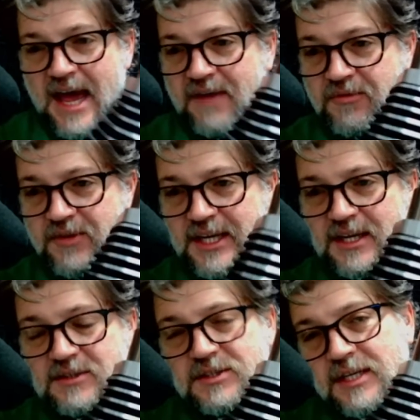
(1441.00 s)
1/2
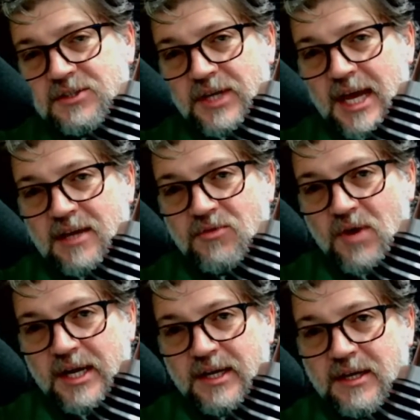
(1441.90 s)
inch that you gain
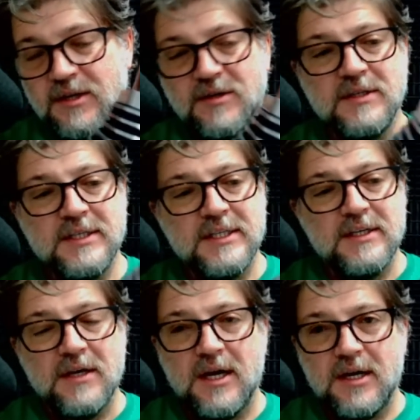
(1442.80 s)
right here
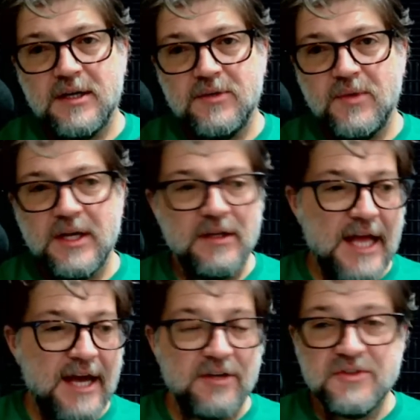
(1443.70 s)

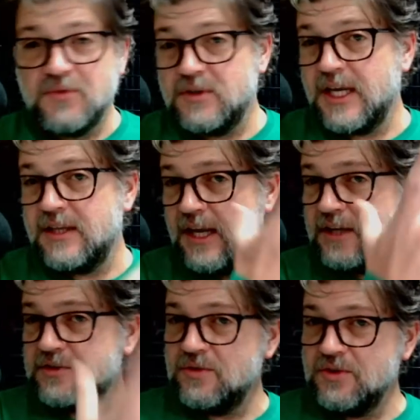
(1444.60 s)
allows for, again, the
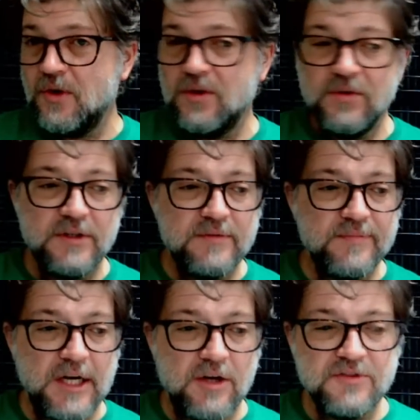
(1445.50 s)
extra stroke.
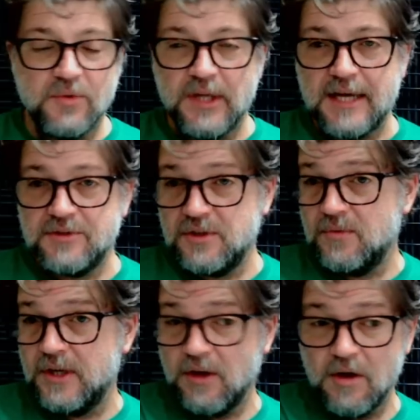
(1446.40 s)
It also allows you to
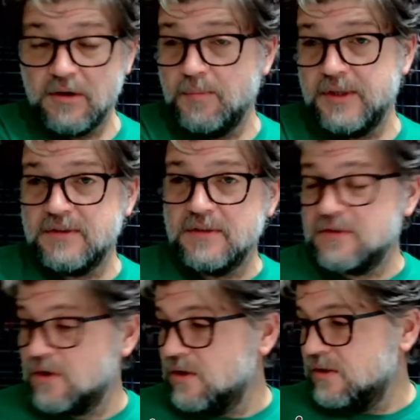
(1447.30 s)
run longer piston
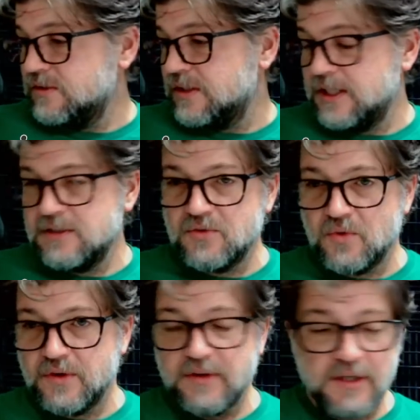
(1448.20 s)
skirts and that
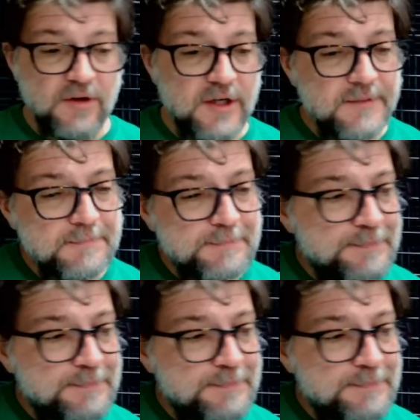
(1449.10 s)
sort of thing, right?